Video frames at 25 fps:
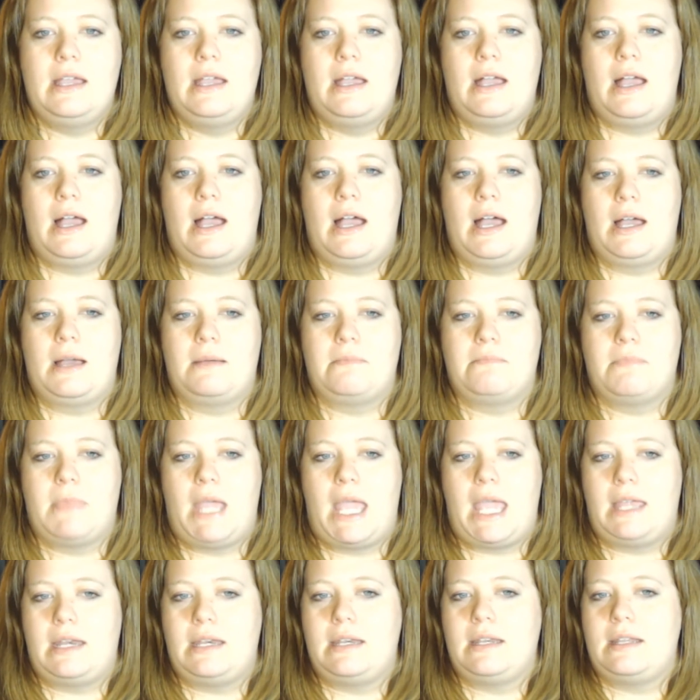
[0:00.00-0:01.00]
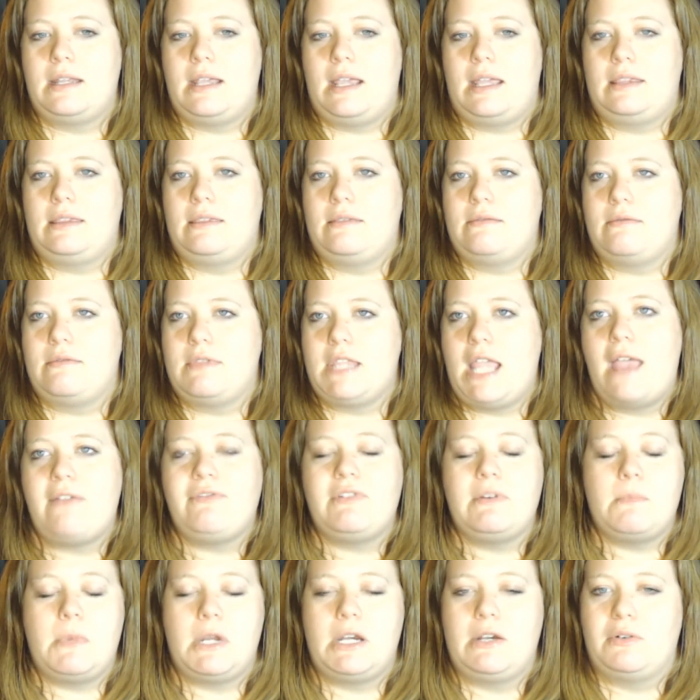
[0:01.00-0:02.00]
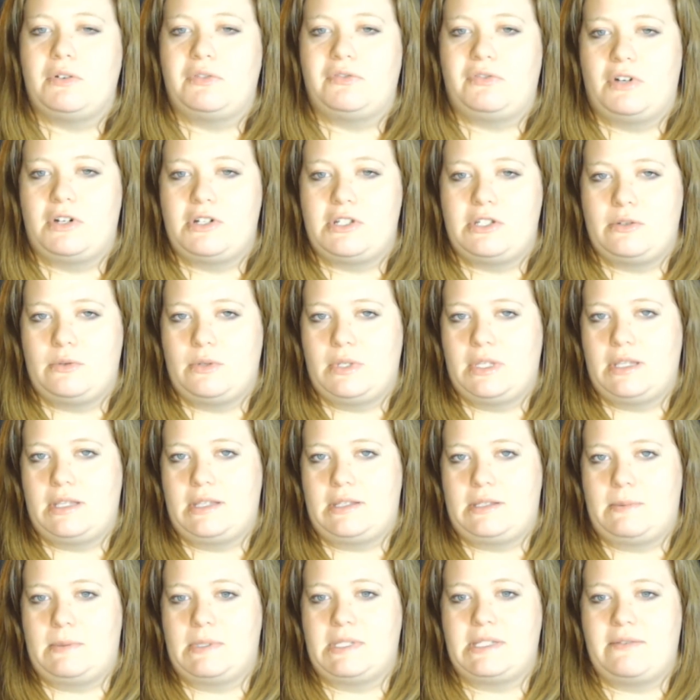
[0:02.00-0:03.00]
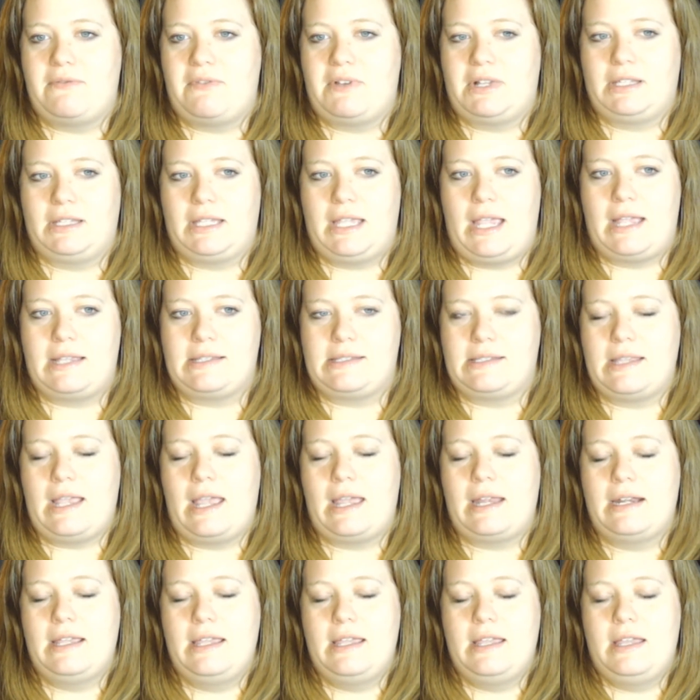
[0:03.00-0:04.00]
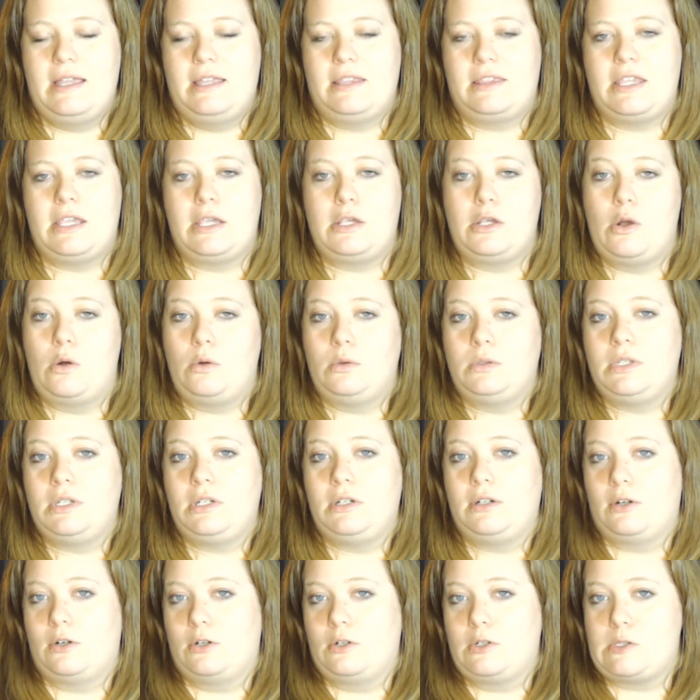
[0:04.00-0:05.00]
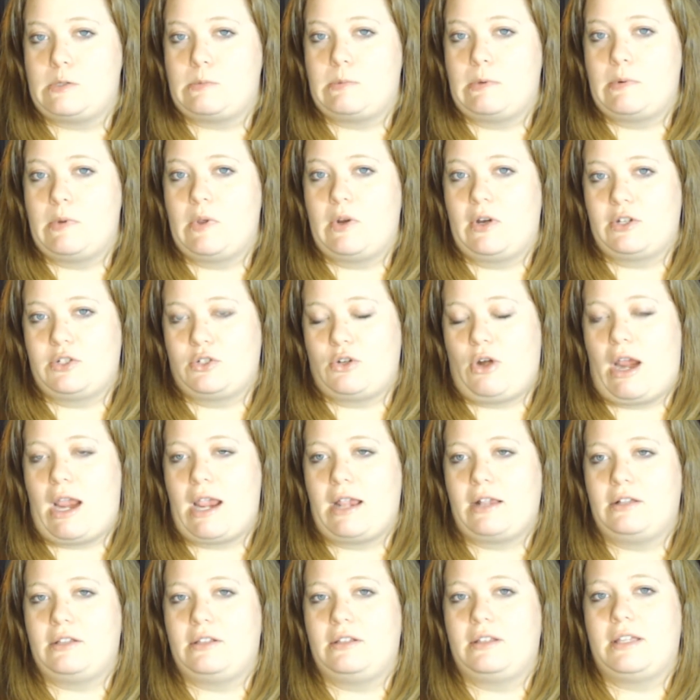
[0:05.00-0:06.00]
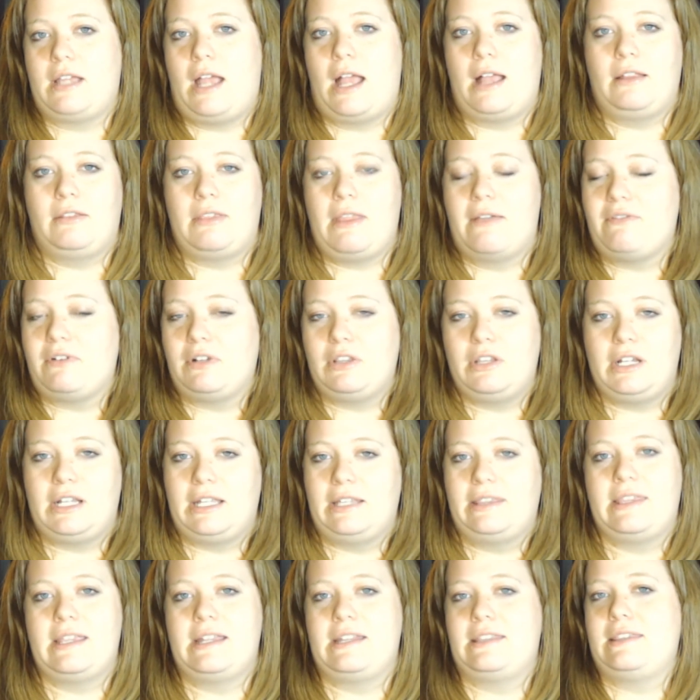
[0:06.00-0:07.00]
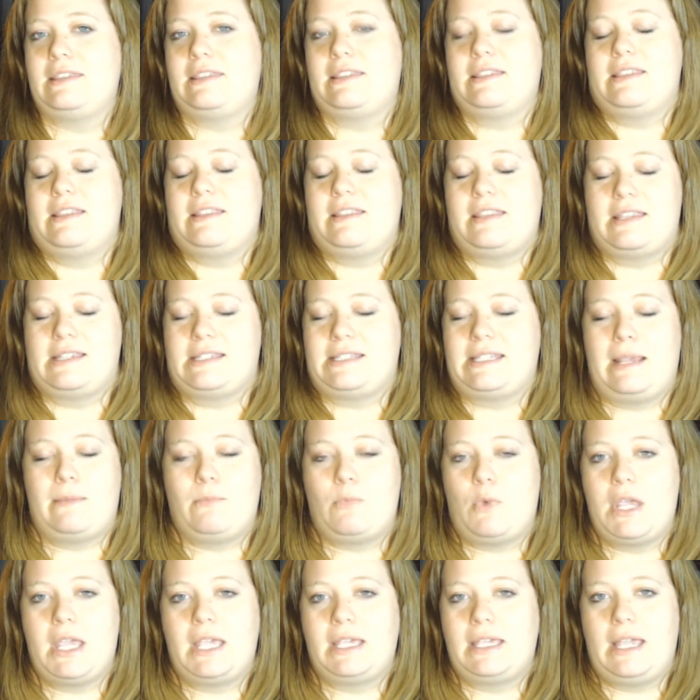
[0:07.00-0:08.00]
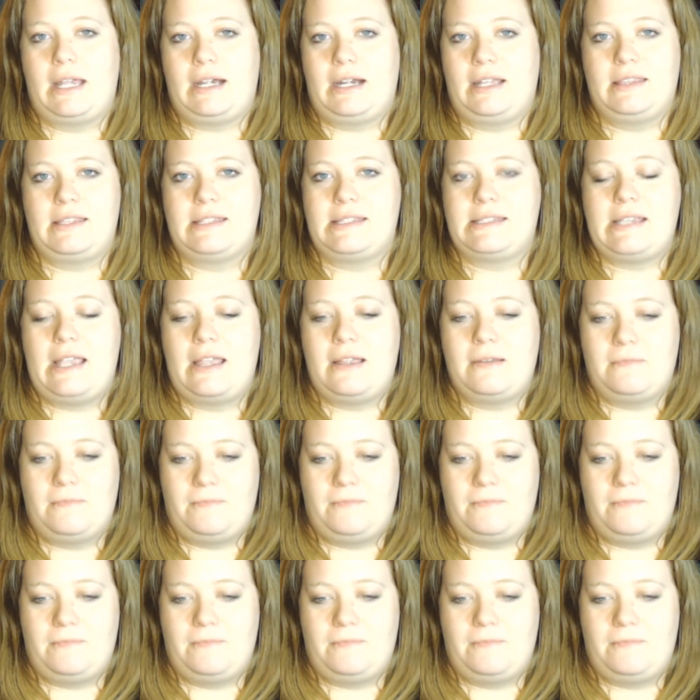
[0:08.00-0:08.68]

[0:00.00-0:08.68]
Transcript: And everybody referred to it specifically as that. The Golden Girls Bermuda Triangle. I'll never look at that the same way again on the set.